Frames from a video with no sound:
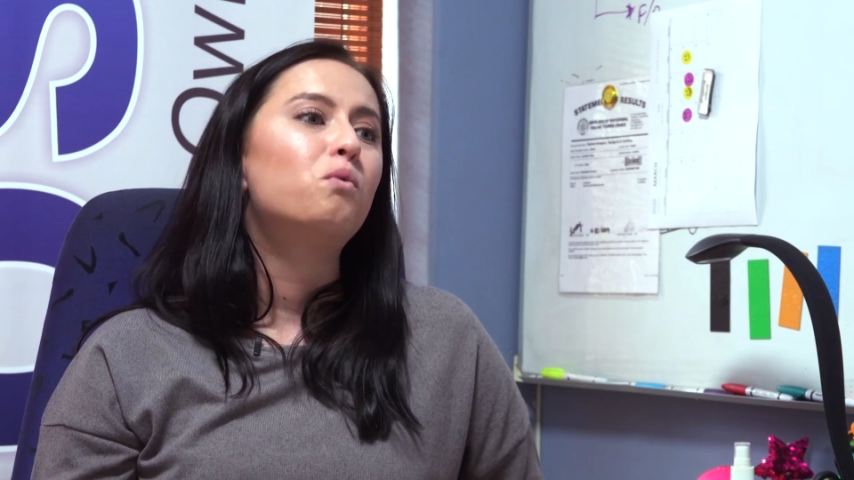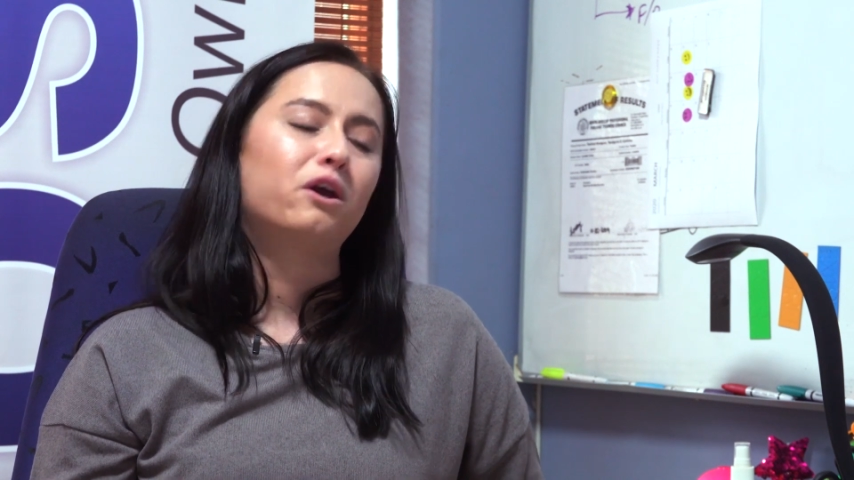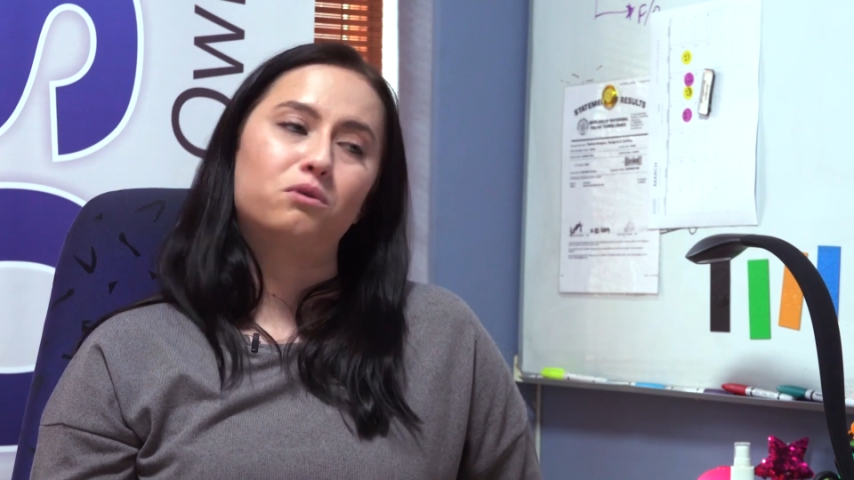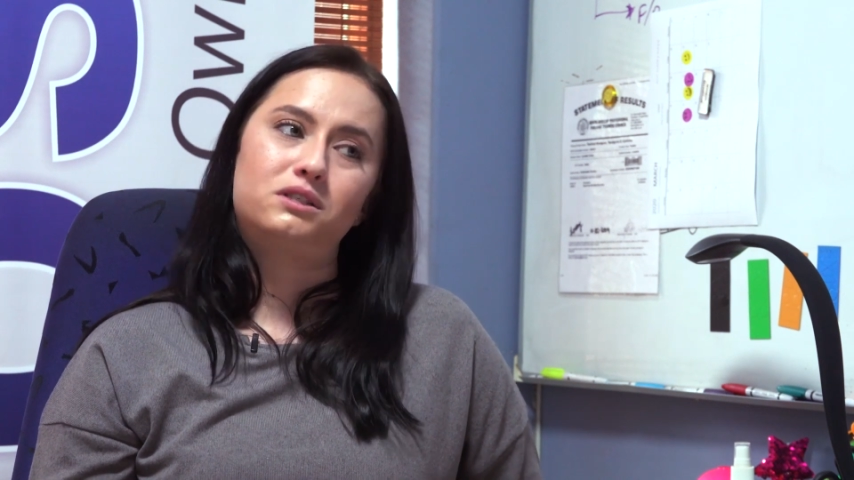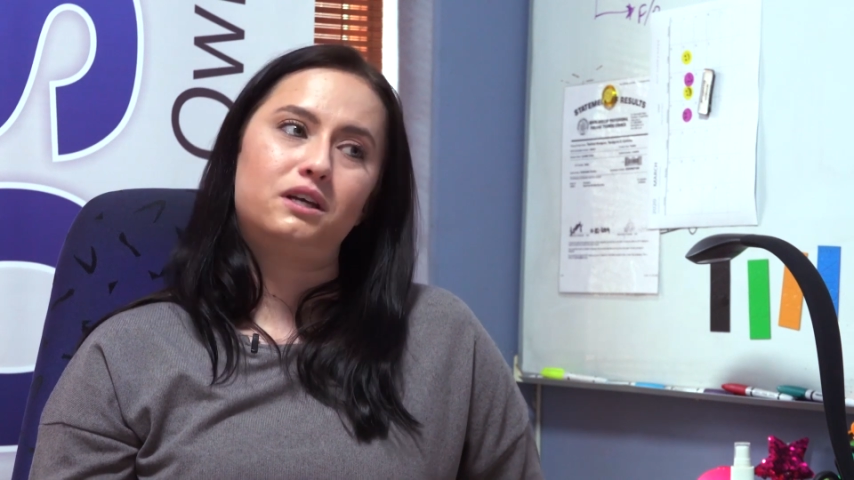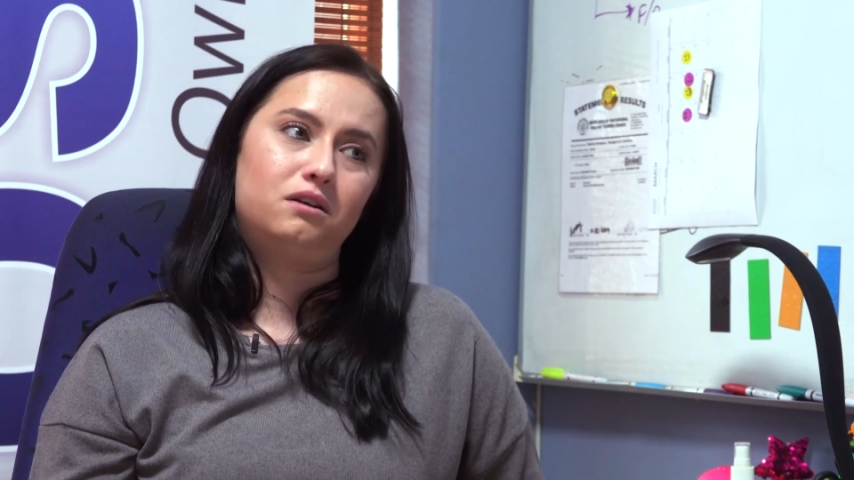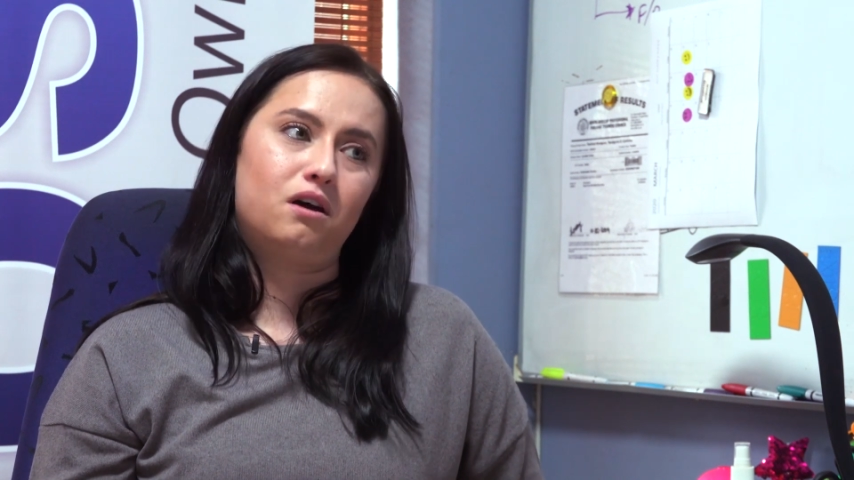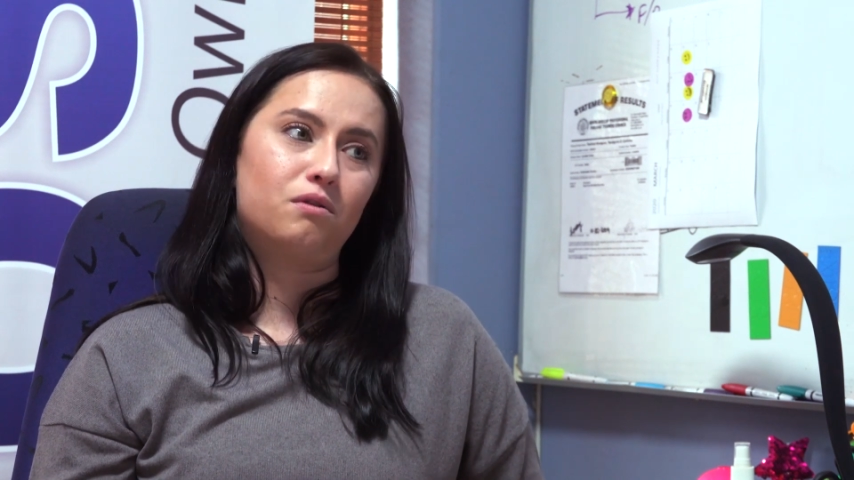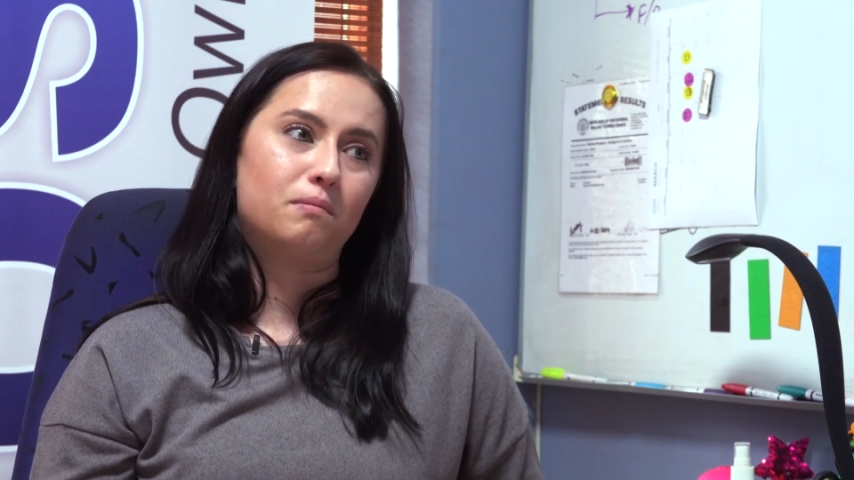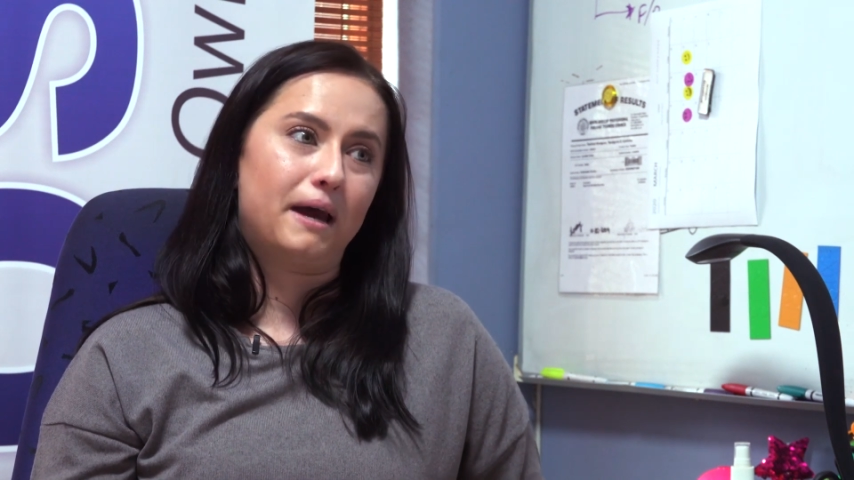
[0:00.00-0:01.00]
we could set
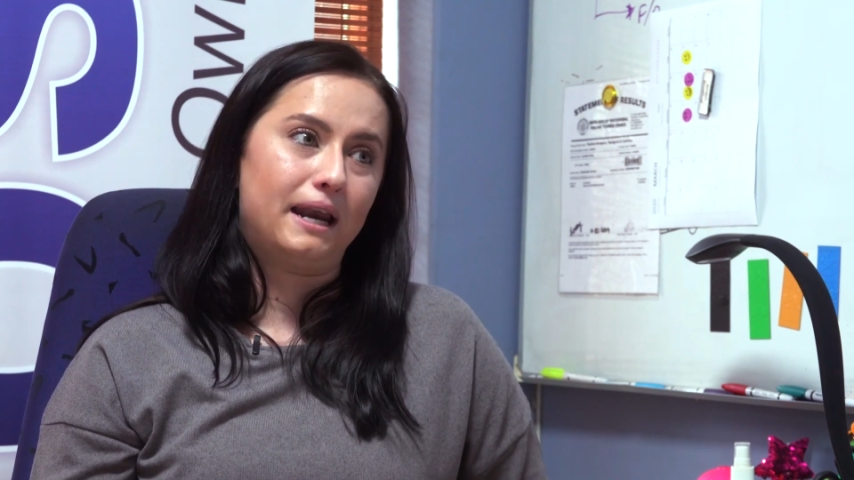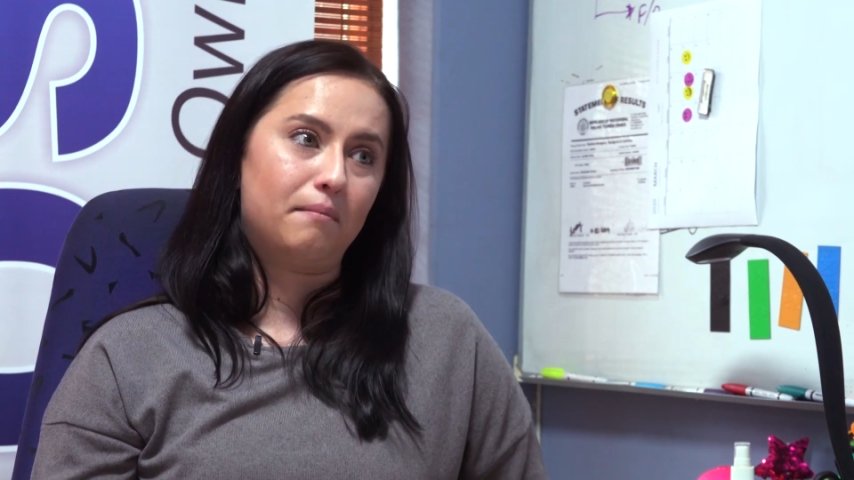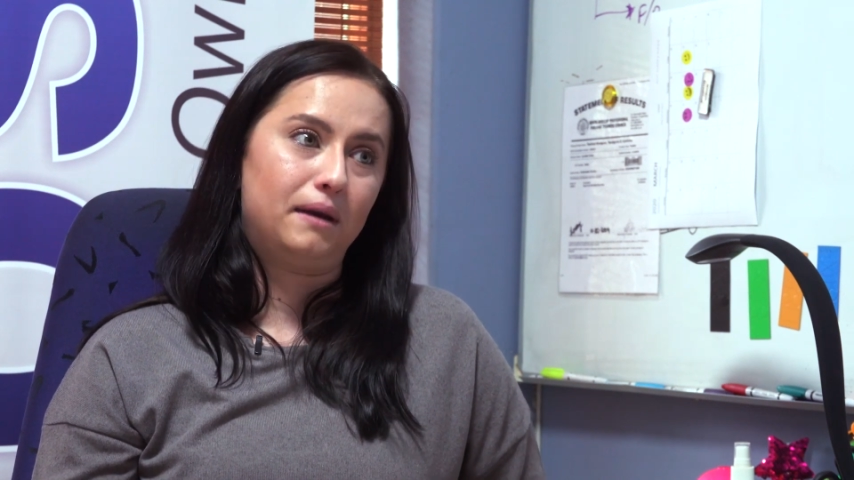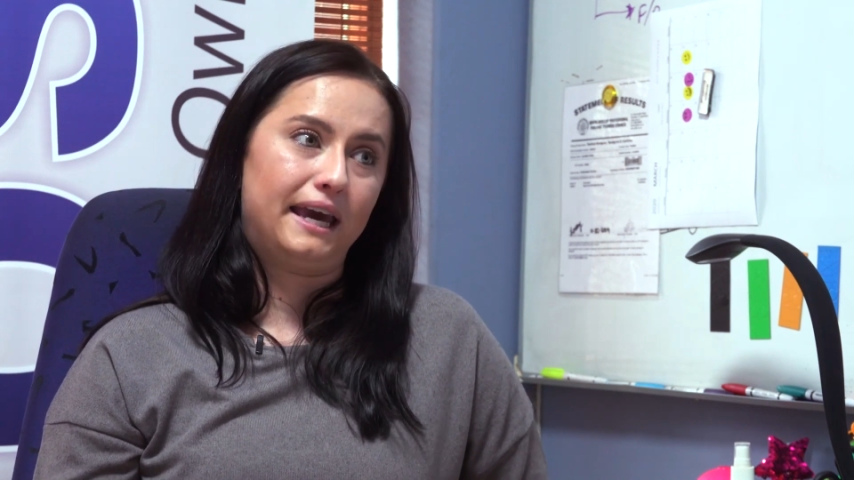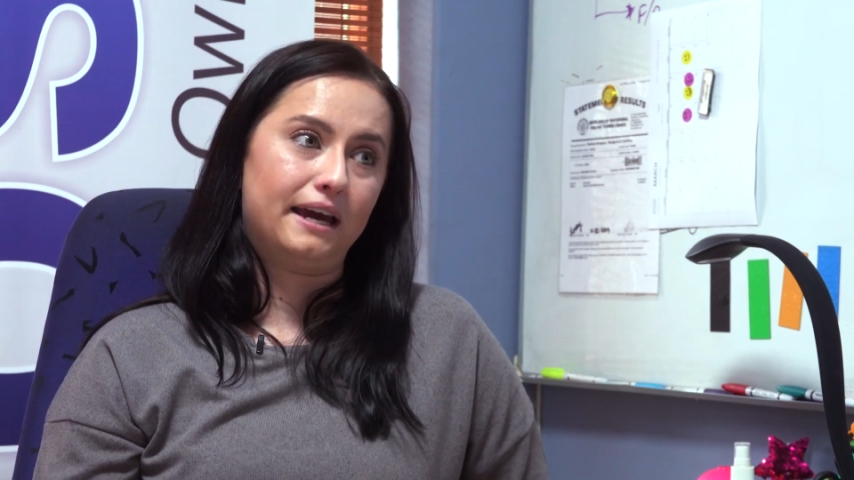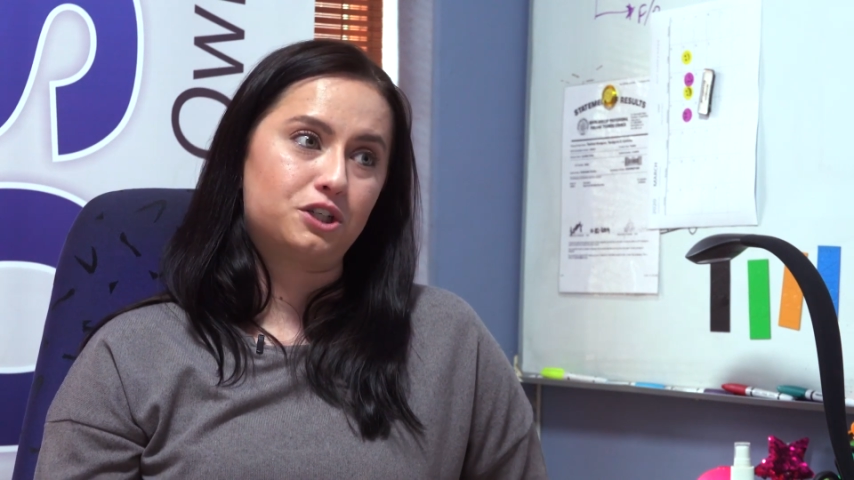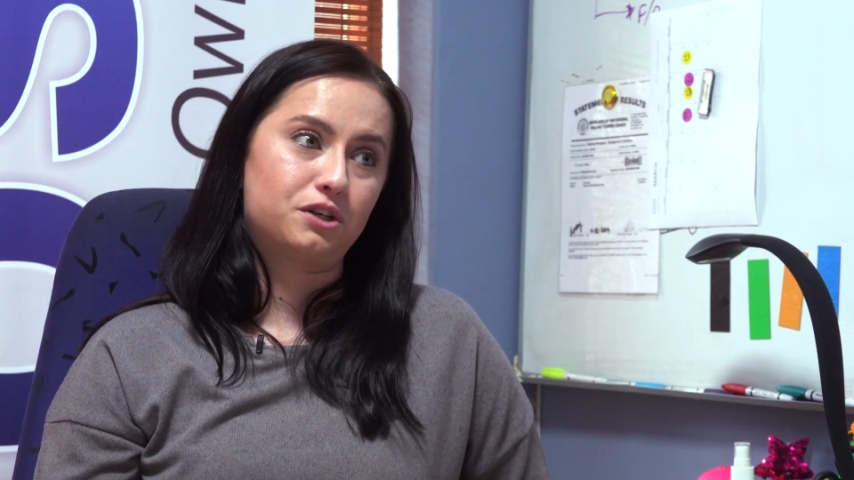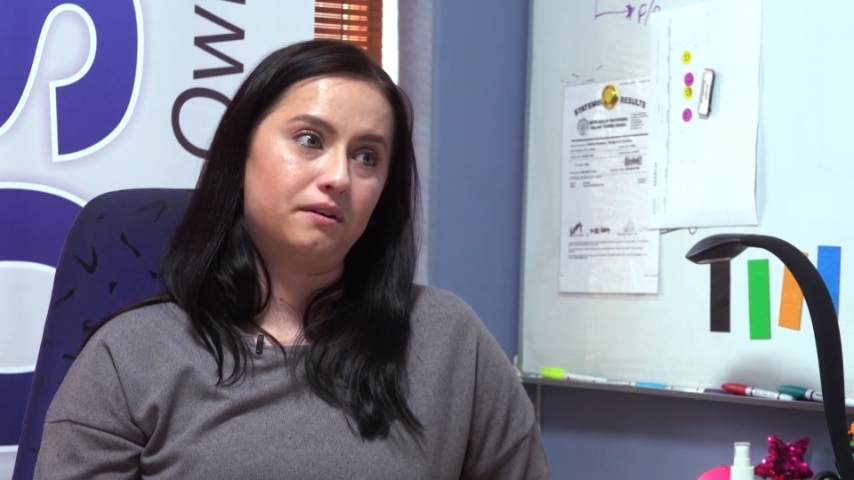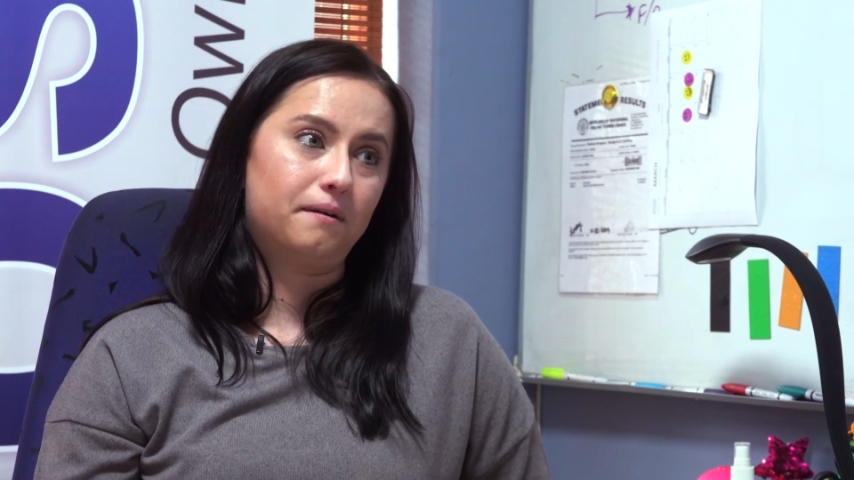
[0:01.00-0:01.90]
down the main application.